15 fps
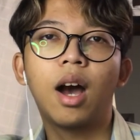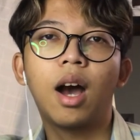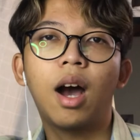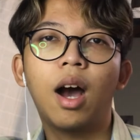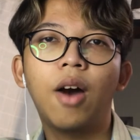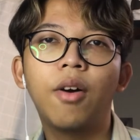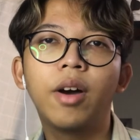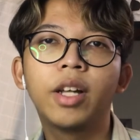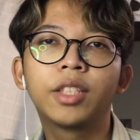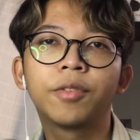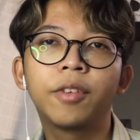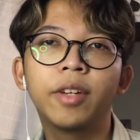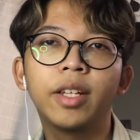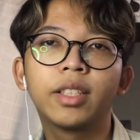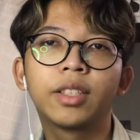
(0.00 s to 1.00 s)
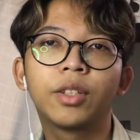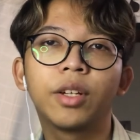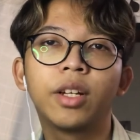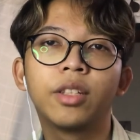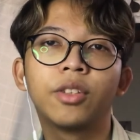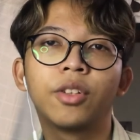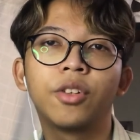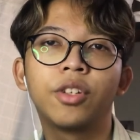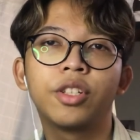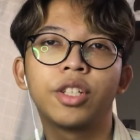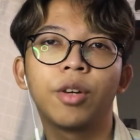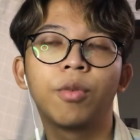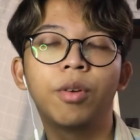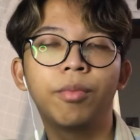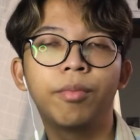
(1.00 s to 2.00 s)
How advanced
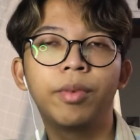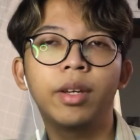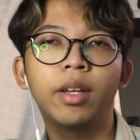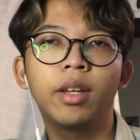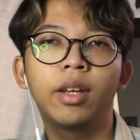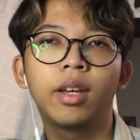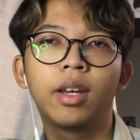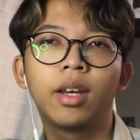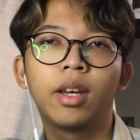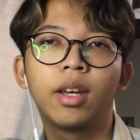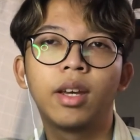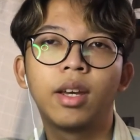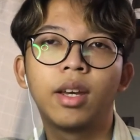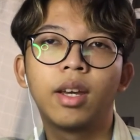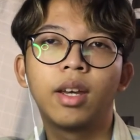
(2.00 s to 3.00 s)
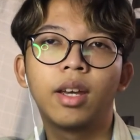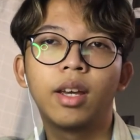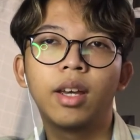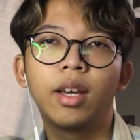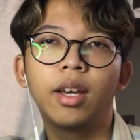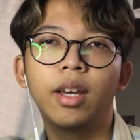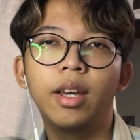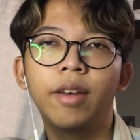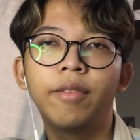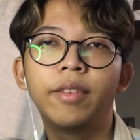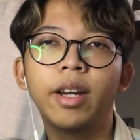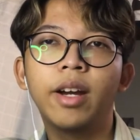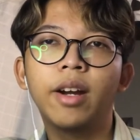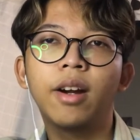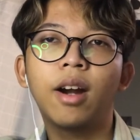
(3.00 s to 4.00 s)
Indonesia would be if
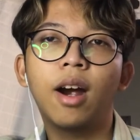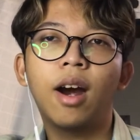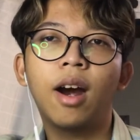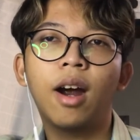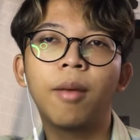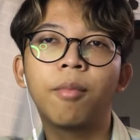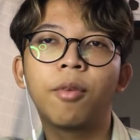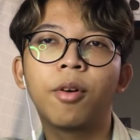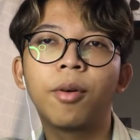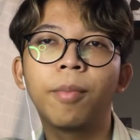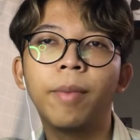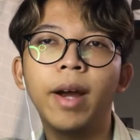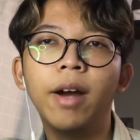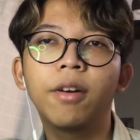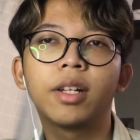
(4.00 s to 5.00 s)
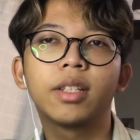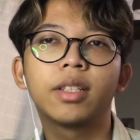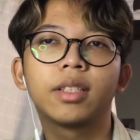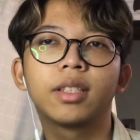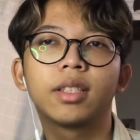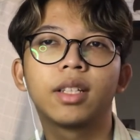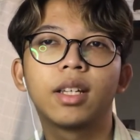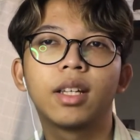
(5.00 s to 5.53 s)
there are more parents